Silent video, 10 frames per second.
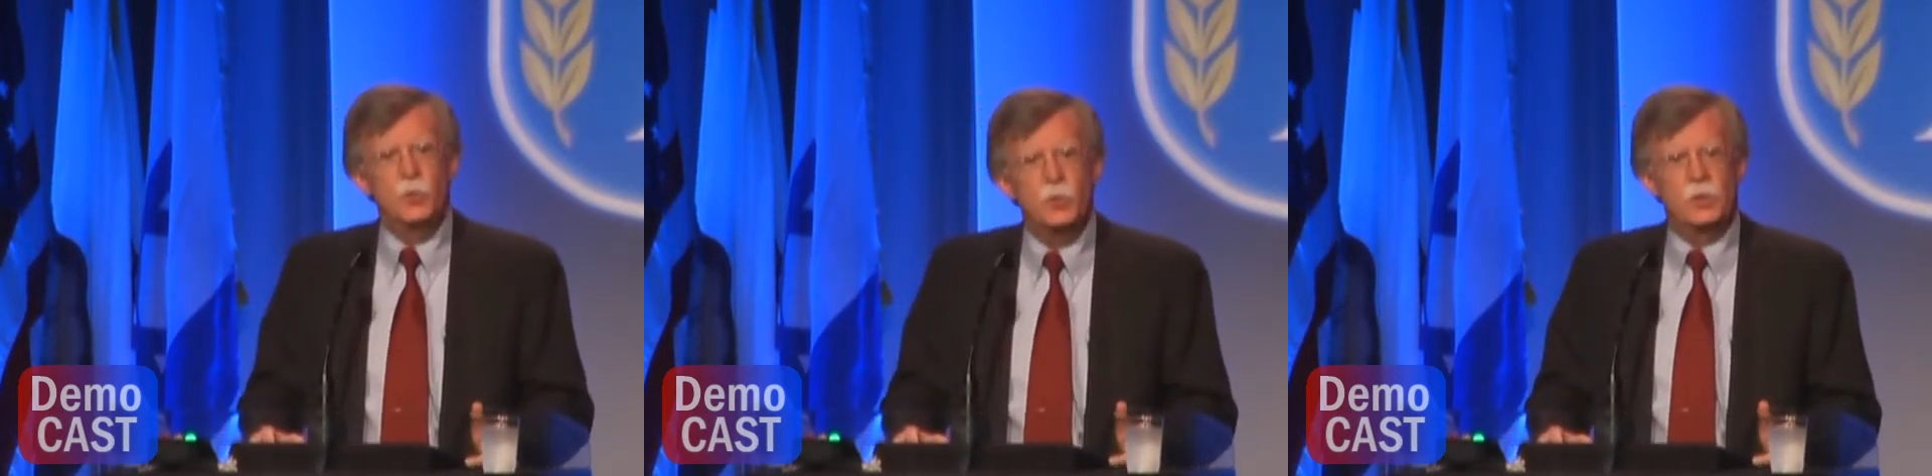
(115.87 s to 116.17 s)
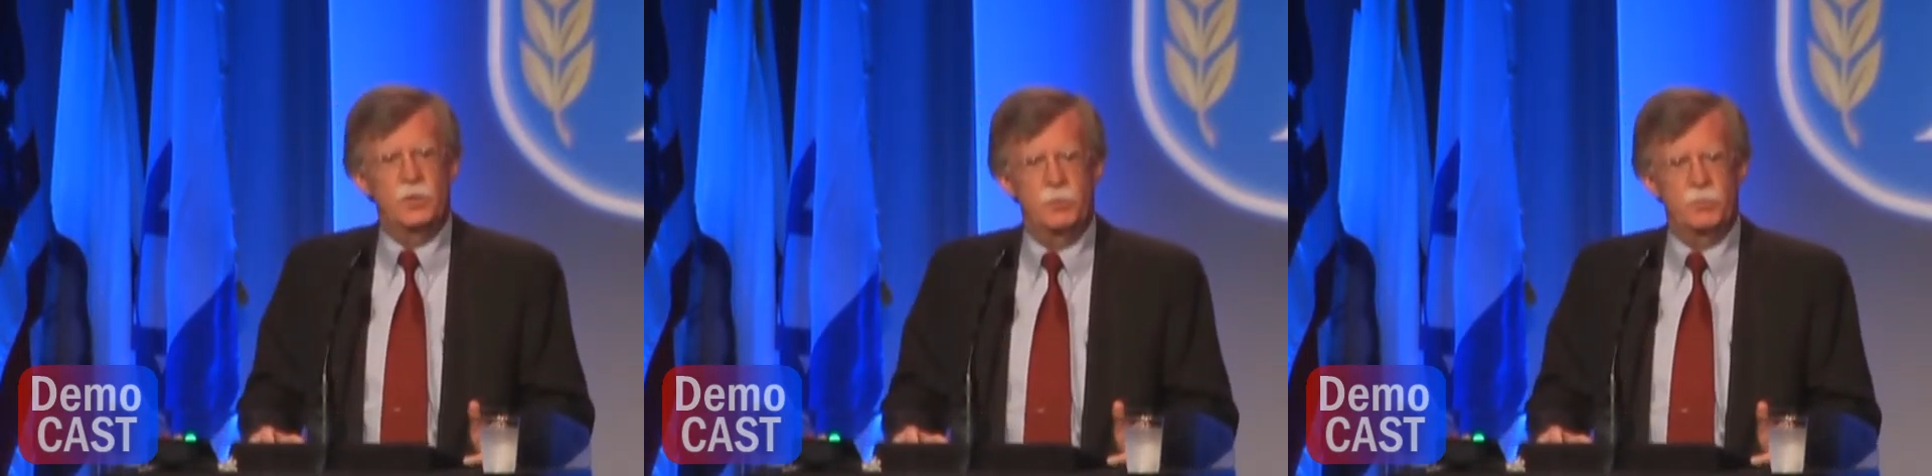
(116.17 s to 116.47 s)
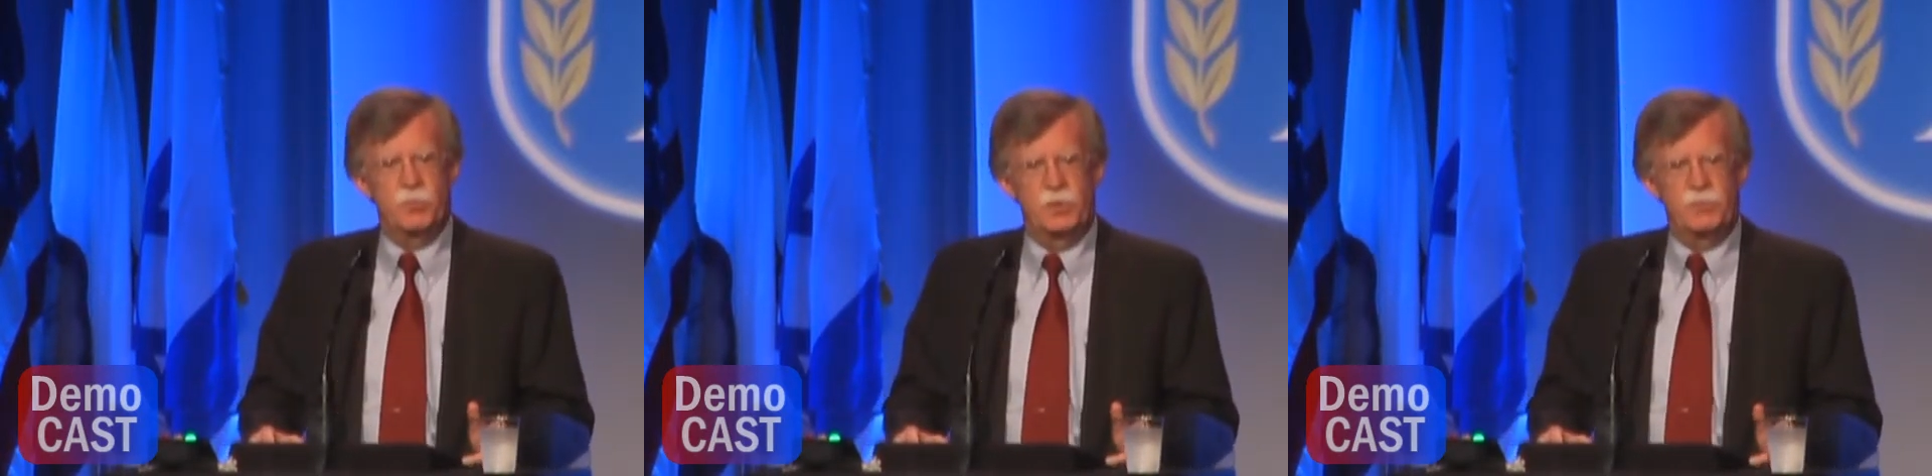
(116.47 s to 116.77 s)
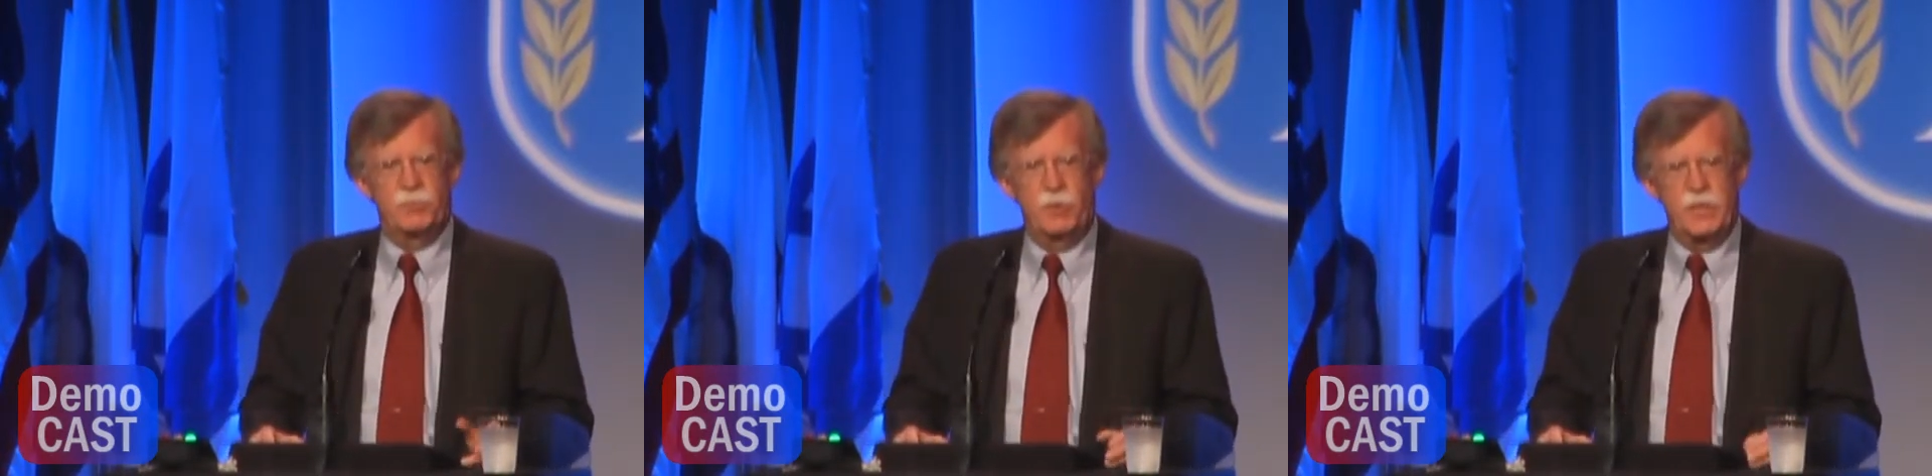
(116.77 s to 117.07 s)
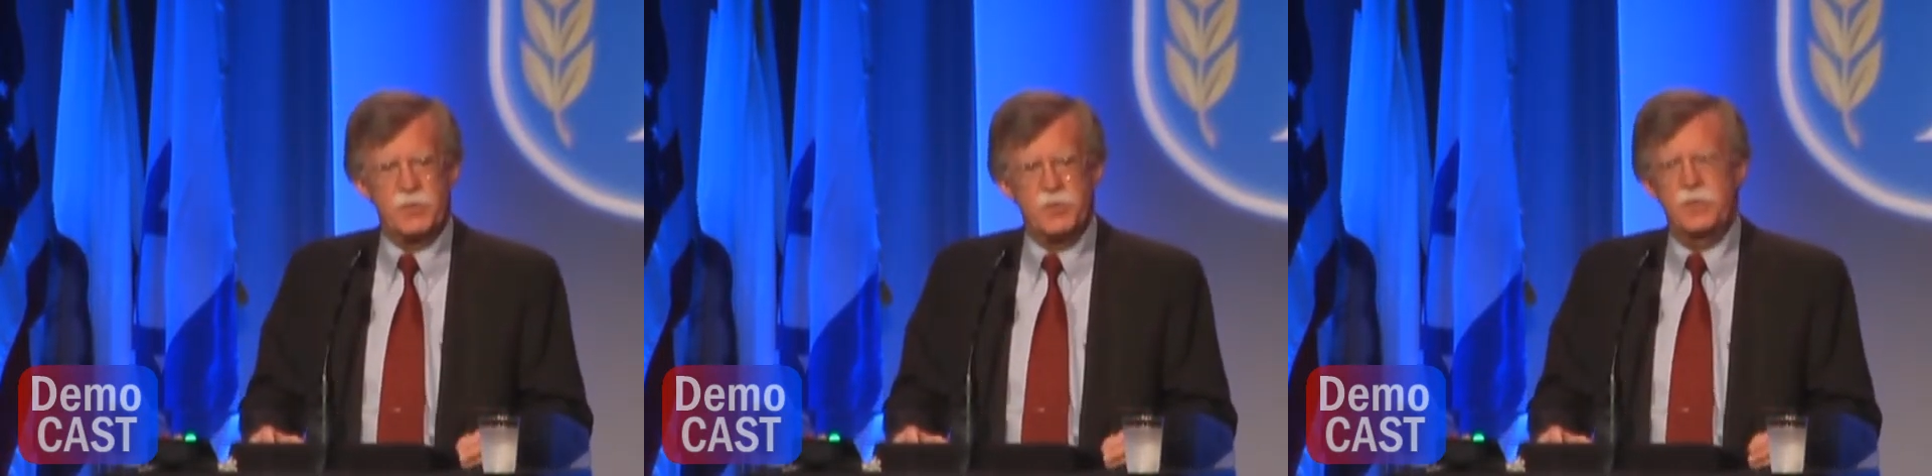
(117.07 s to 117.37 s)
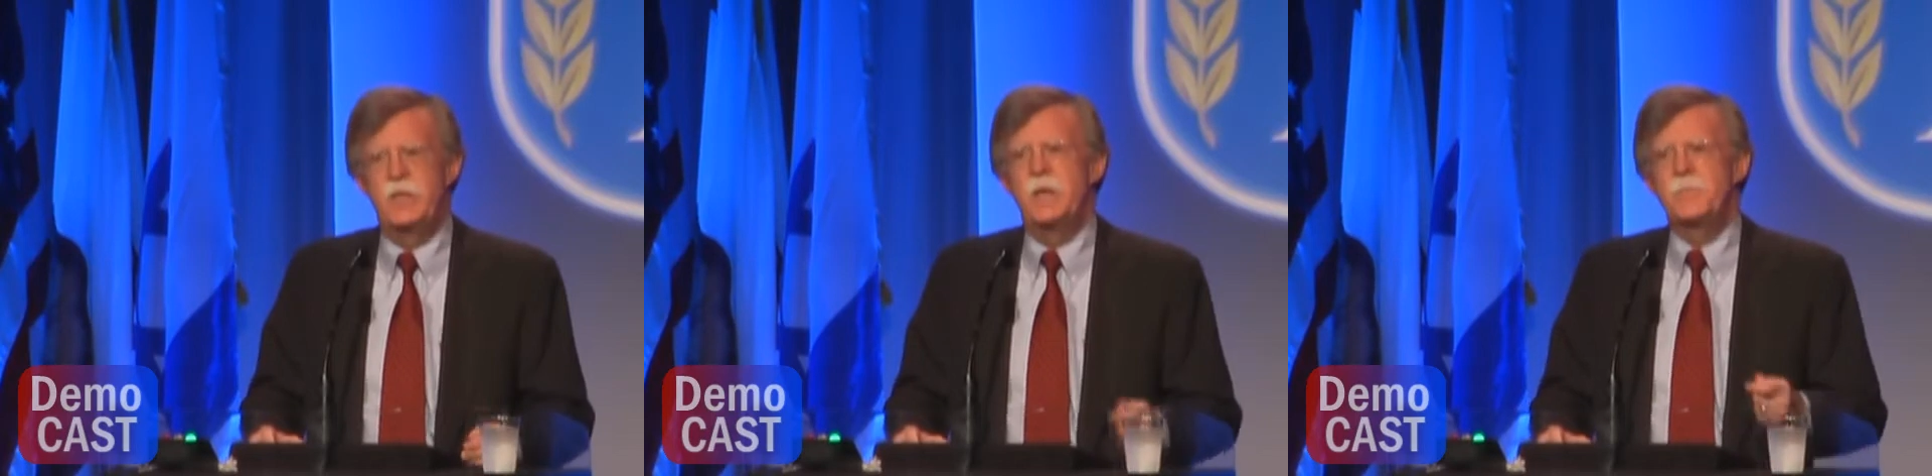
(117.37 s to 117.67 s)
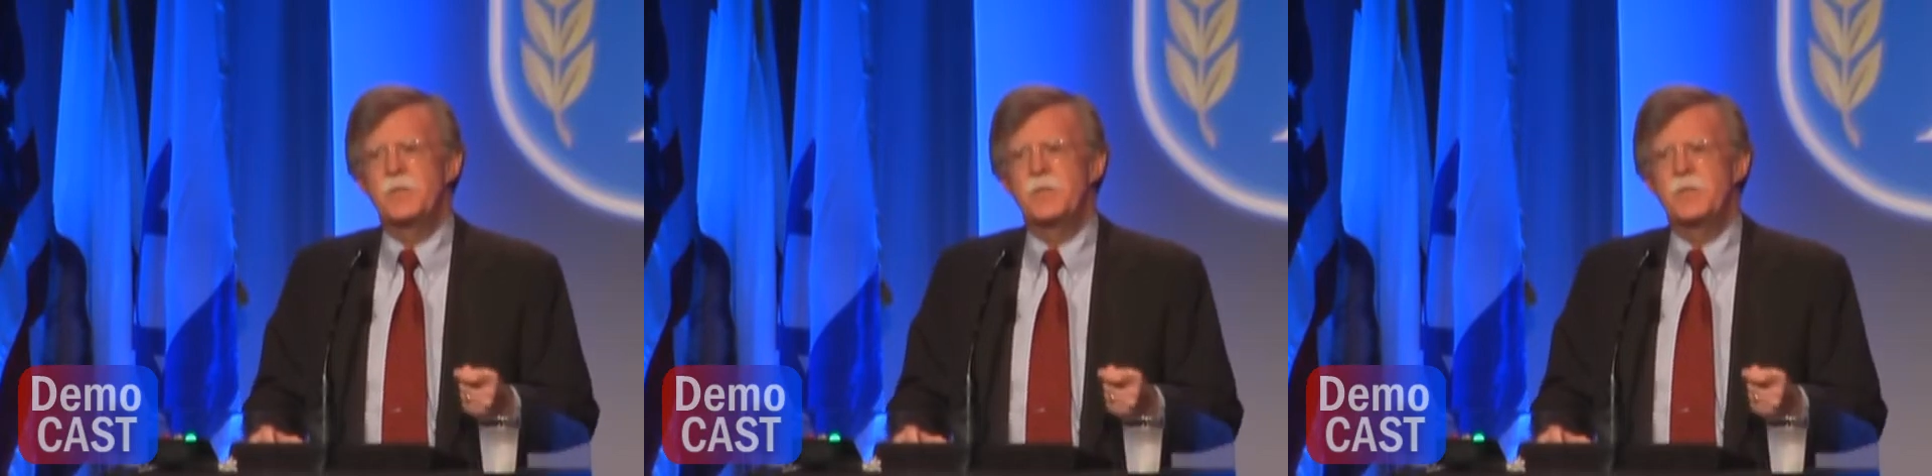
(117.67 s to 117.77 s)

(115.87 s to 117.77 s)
nuclear proliferation,